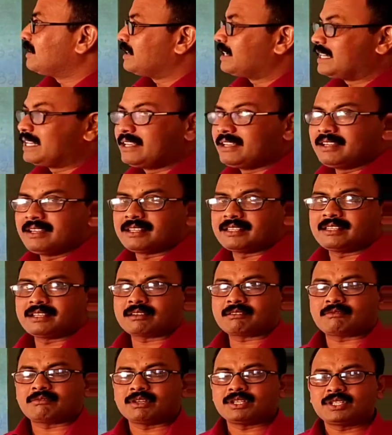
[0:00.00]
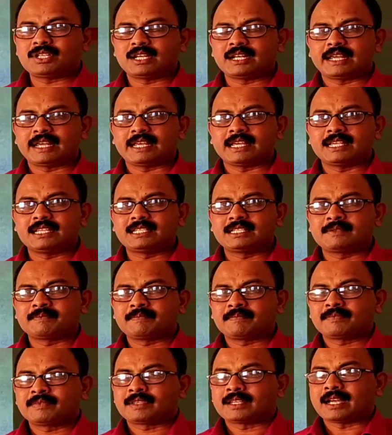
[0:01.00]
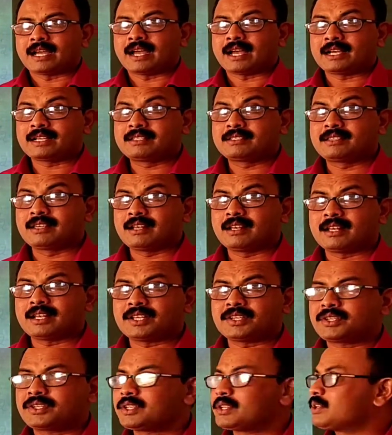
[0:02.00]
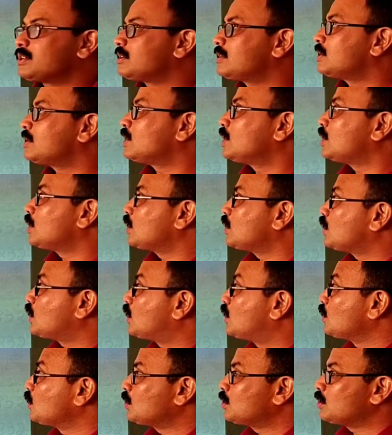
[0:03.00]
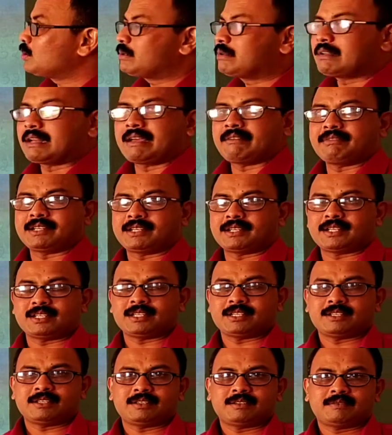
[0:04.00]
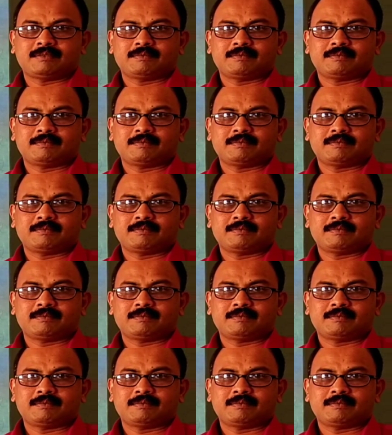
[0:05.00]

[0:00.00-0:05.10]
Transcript: Here the question is acceleration due to gravity.